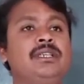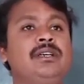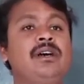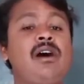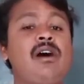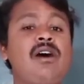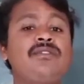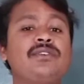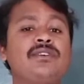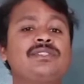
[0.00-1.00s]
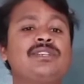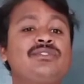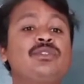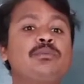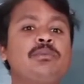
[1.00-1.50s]
half of the
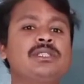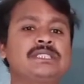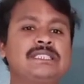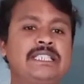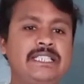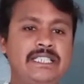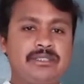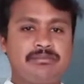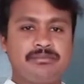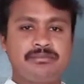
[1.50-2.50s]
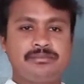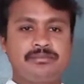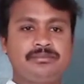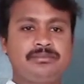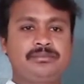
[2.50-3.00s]
football stadium.
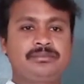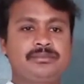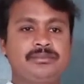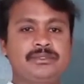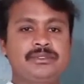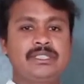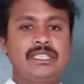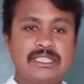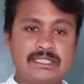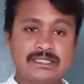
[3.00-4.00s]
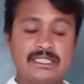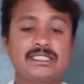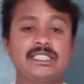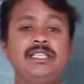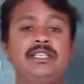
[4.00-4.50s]
It is such
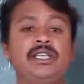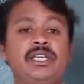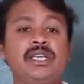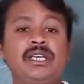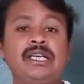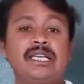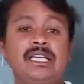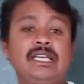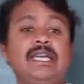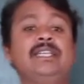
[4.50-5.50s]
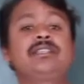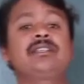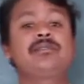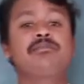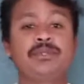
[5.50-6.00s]
a giant
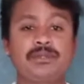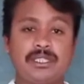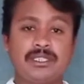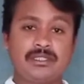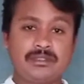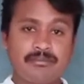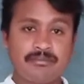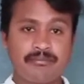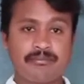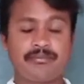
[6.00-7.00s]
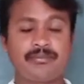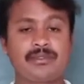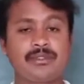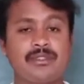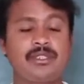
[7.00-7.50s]
computer,
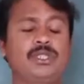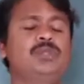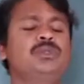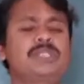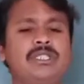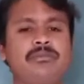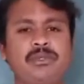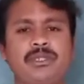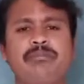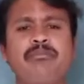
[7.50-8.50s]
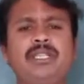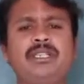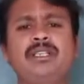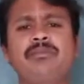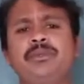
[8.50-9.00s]
huge computer,
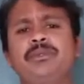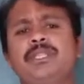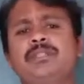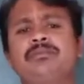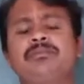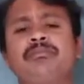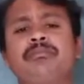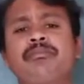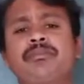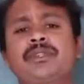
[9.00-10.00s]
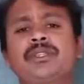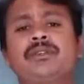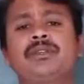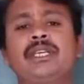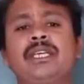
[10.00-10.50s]
big computer.
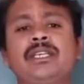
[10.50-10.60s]
Okay,